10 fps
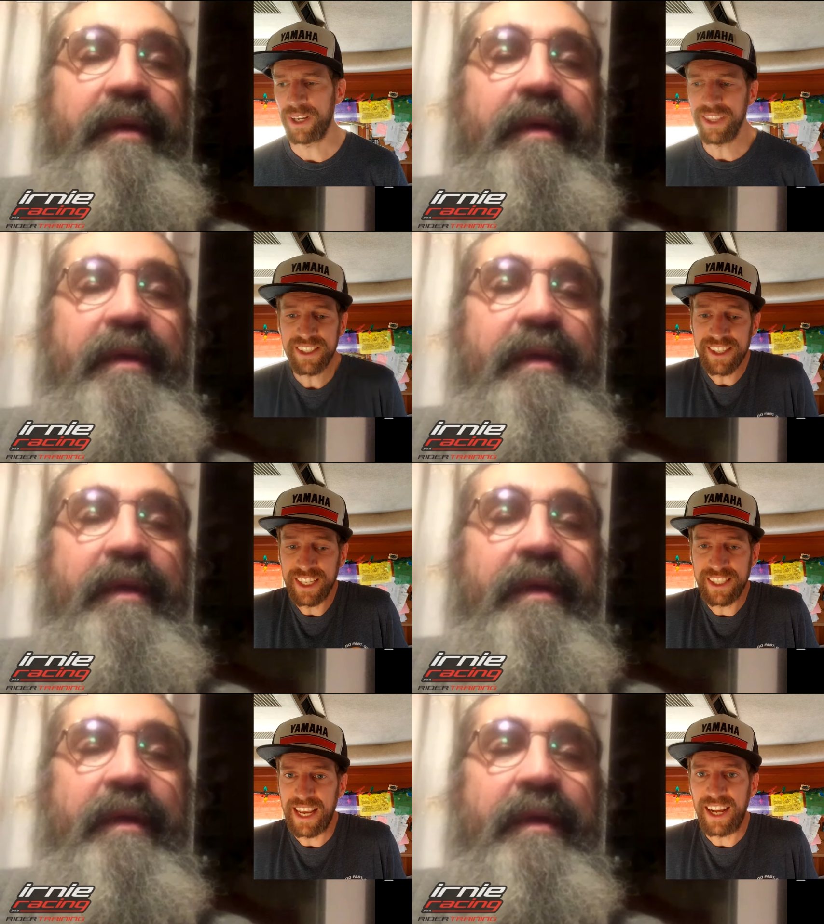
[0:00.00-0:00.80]
Speaker 1: And this is
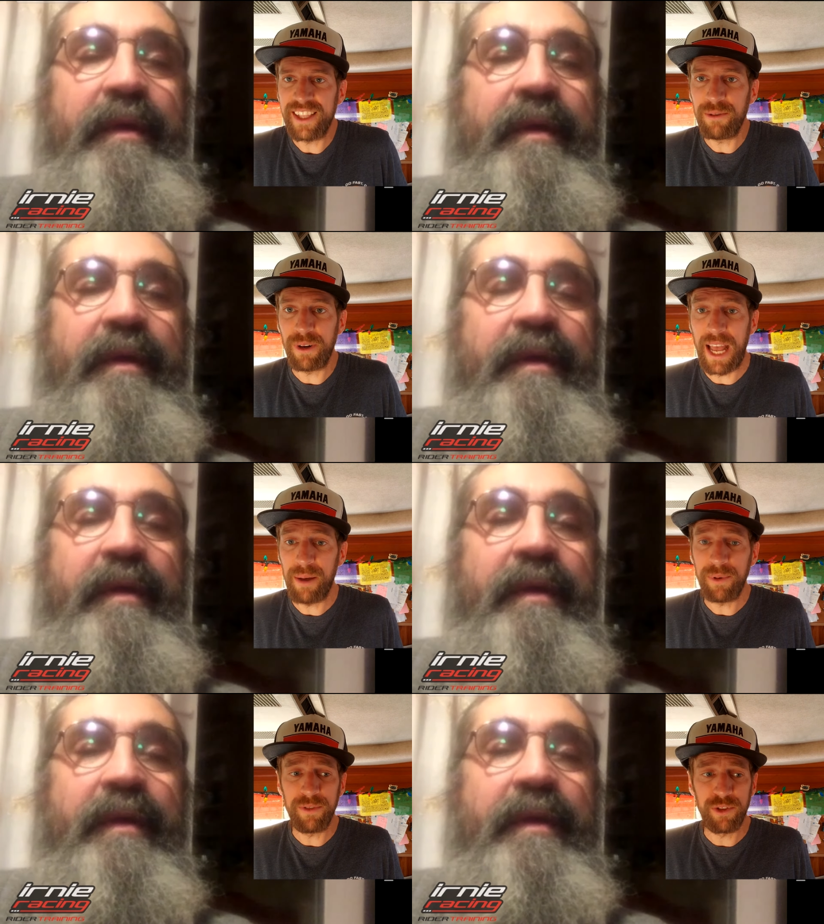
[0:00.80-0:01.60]
exactly what
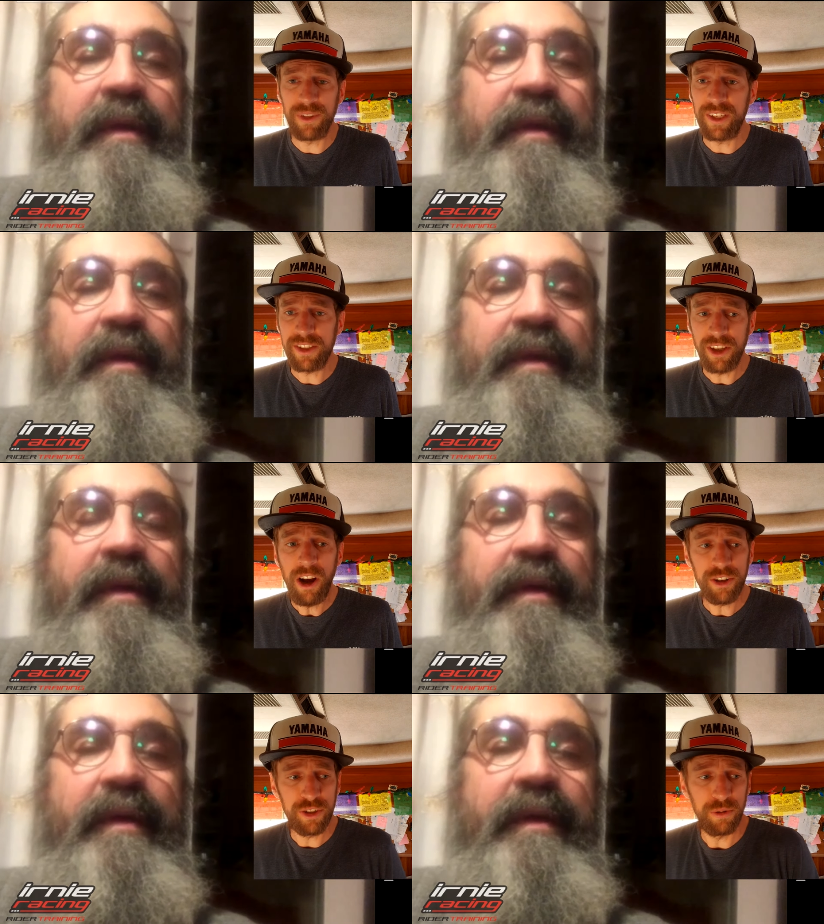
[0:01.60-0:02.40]
happened with Julian
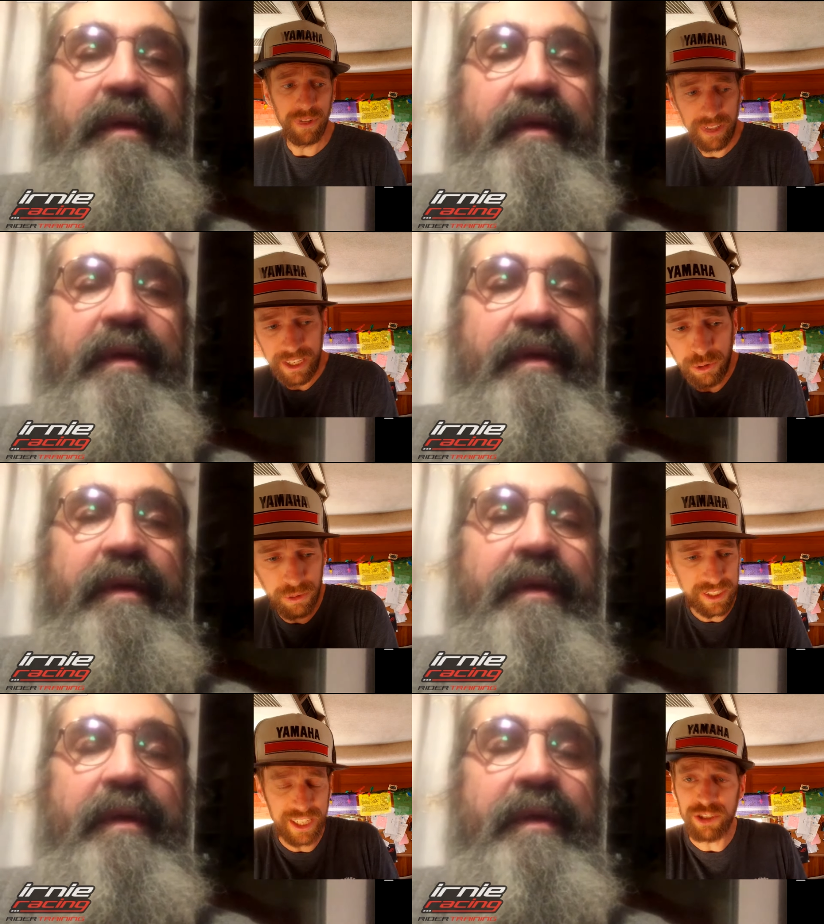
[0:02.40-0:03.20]
Assange who who
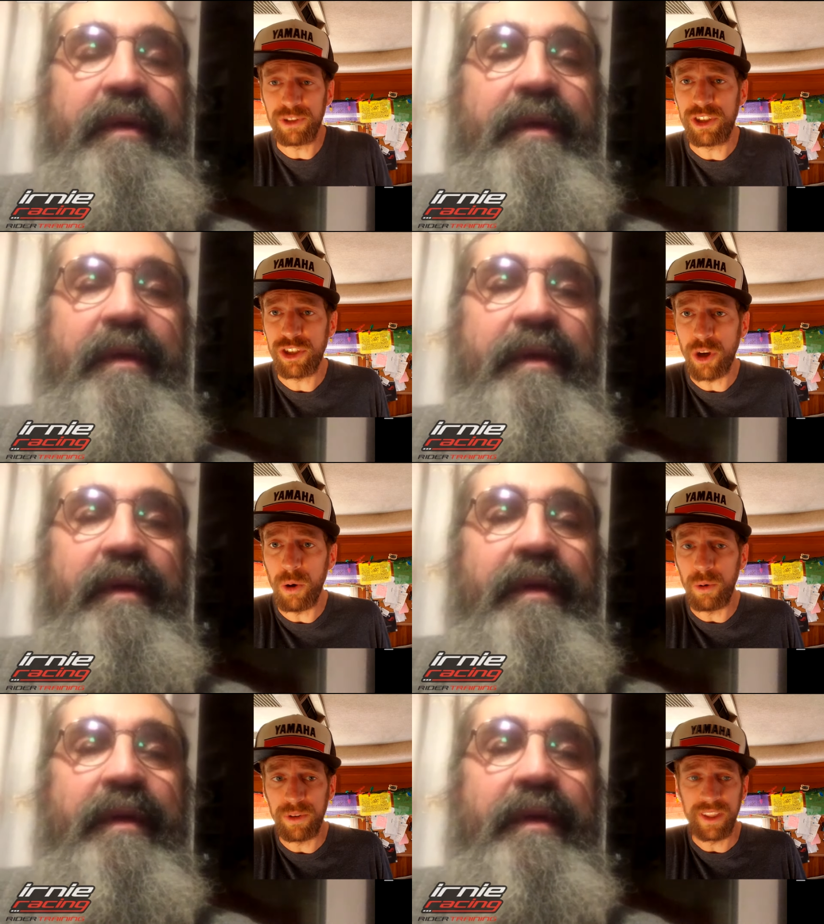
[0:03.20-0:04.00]
essentially
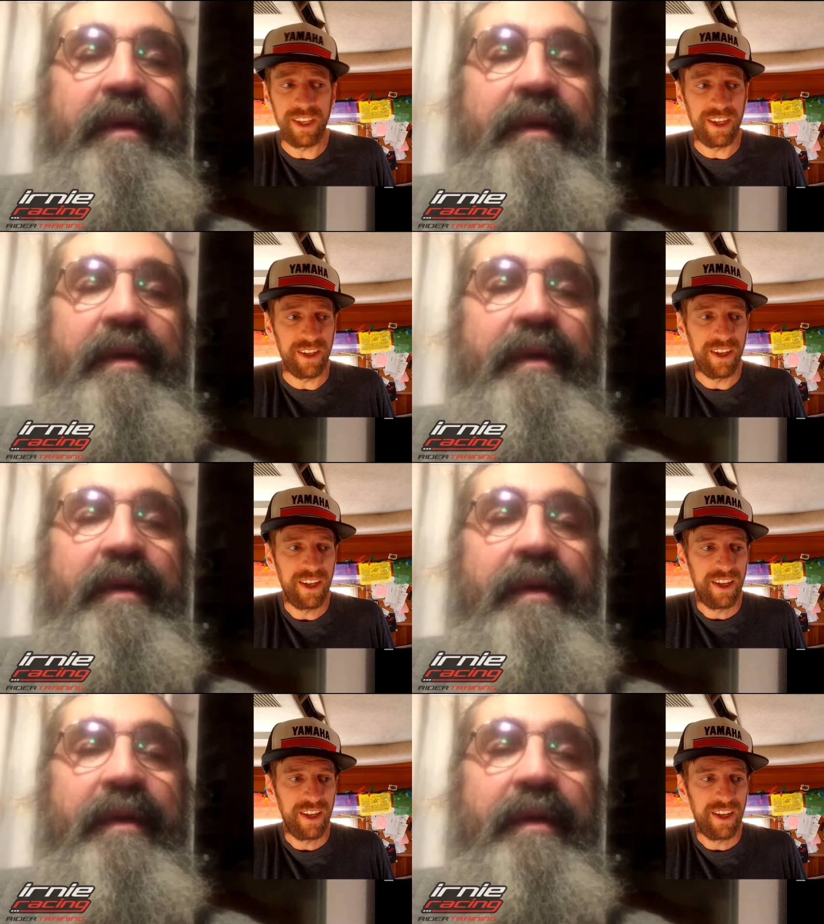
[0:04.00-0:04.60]
showed the